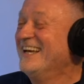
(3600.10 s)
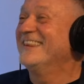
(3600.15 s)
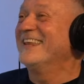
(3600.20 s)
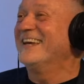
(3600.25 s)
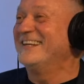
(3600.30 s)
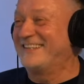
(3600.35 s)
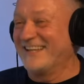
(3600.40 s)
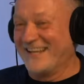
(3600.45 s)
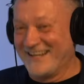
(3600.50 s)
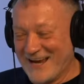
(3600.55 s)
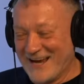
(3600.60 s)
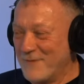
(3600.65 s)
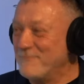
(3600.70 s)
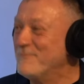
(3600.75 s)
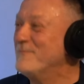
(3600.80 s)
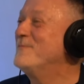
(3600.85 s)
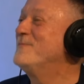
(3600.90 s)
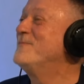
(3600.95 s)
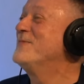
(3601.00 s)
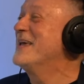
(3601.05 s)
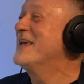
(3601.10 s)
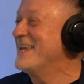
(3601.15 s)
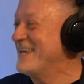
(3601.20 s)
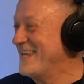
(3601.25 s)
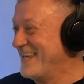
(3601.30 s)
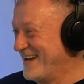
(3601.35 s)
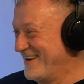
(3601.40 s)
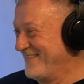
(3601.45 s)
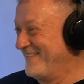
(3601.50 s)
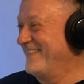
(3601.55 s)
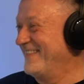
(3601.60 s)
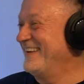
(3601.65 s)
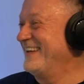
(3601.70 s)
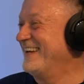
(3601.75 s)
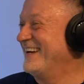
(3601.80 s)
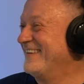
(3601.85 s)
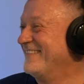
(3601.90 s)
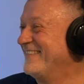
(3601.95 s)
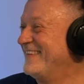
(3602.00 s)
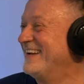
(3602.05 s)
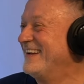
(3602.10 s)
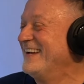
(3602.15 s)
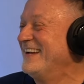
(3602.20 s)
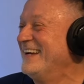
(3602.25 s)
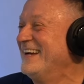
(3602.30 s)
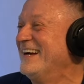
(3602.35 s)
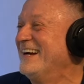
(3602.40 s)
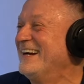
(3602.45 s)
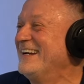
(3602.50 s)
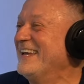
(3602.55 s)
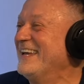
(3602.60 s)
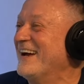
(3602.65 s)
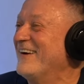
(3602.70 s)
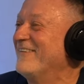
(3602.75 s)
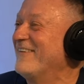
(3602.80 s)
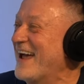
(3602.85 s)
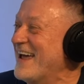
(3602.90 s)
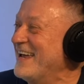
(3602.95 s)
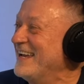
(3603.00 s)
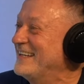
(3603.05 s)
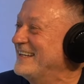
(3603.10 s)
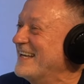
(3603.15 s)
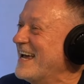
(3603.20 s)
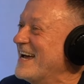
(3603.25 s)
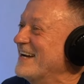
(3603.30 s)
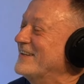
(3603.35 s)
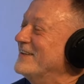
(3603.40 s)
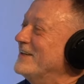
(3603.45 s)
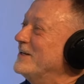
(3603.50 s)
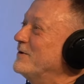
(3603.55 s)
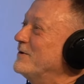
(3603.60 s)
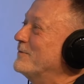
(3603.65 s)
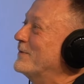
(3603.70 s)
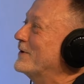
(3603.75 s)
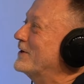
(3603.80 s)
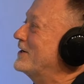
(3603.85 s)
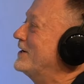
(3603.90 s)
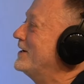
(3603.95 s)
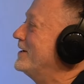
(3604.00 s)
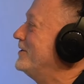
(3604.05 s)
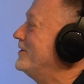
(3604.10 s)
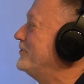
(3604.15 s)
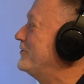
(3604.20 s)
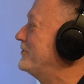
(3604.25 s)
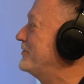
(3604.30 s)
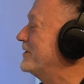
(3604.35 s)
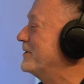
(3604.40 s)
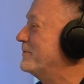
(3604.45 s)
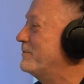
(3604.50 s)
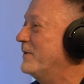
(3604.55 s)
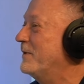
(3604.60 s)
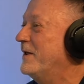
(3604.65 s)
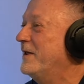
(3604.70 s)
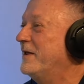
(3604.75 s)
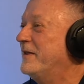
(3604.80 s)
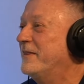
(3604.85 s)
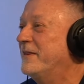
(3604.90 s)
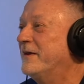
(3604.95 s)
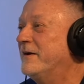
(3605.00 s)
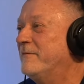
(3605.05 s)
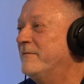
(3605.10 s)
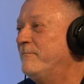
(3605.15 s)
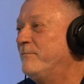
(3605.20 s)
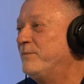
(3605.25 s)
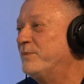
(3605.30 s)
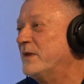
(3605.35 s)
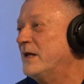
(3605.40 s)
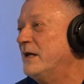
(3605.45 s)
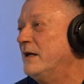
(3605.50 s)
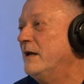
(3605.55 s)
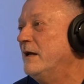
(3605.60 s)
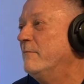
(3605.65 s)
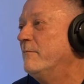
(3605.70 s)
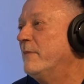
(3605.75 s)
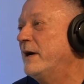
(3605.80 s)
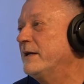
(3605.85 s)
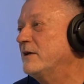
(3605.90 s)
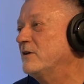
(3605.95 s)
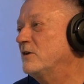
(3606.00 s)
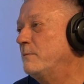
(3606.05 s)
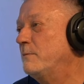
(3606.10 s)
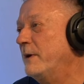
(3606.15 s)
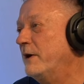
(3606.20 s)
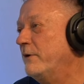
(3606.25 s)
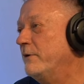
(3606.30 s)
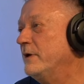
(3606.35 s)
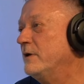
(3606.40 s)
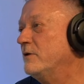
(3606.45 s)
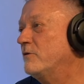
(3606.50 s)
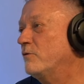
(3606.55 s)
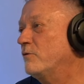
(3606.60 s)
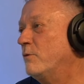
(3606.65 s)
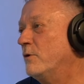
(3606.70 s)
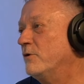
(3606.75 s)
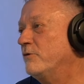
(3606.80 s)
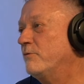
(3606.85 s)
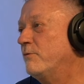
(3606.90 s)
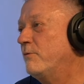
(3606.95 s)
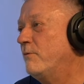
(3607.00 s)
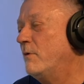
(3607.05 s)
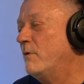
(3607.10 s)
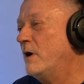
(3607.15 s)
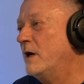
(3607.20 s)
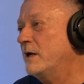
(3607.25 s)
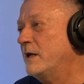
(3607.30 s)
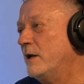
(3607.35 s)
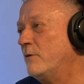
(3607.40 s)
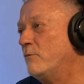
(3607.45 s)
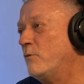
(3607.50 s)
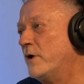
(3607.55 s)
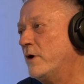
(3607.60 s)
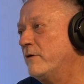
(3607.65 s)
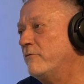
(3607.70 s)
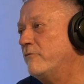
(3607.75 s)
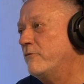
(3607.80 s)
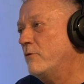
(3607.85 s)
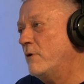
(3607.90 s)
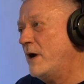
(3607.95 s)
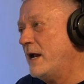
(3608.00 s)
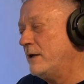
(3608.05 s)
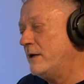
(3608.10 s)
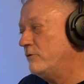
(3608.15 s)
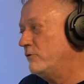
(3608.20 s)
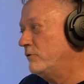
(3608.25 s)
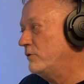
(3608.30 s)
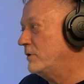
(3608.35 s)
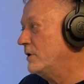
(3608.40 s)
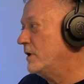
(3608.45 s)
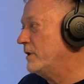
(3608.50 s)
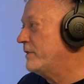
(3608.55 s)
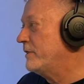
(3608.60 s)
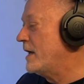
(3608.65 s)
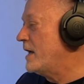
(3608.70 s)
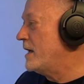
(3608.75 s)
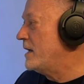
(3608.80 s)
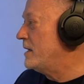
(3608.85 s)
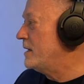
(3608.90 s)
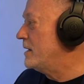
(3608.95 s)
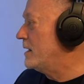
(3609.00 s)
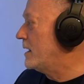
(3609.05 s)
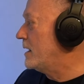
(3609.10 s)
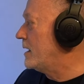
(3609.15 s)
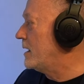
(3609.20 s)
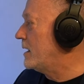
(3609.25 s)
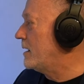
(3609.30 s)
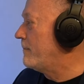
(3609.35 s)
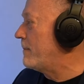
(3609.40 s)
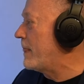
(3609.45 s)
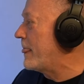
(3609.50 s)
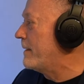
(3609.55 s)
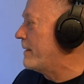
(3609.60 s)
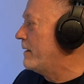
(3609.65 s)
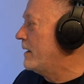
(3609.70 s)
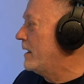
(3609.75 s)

they said, "Yep, yep, yep." We concur. Yeah, right, exactly. Because the the my experience was again one of grace. They um,